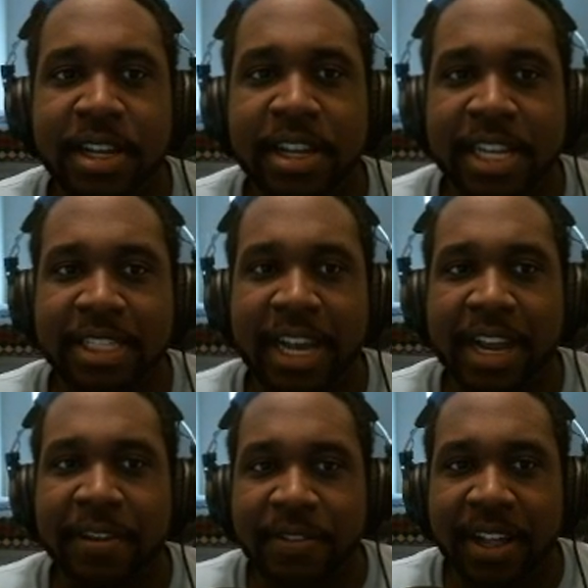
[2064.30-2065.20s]
is
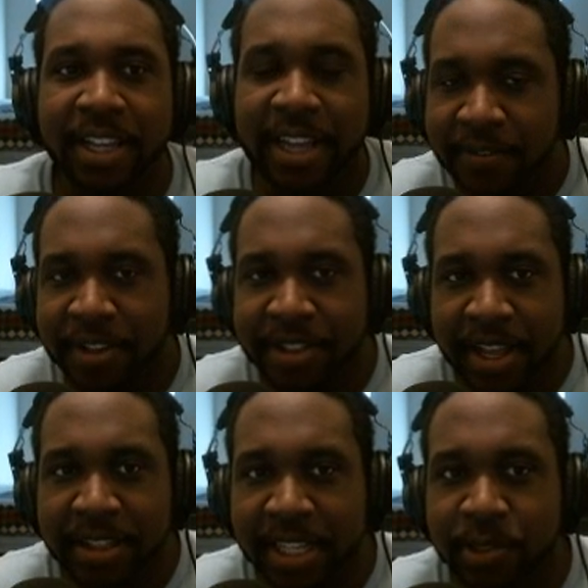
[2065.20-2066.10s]
kind of like
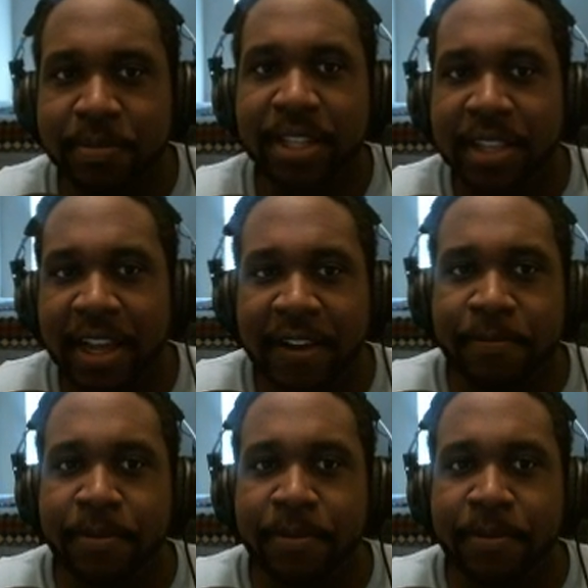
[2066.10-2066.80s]
everything that's with my life.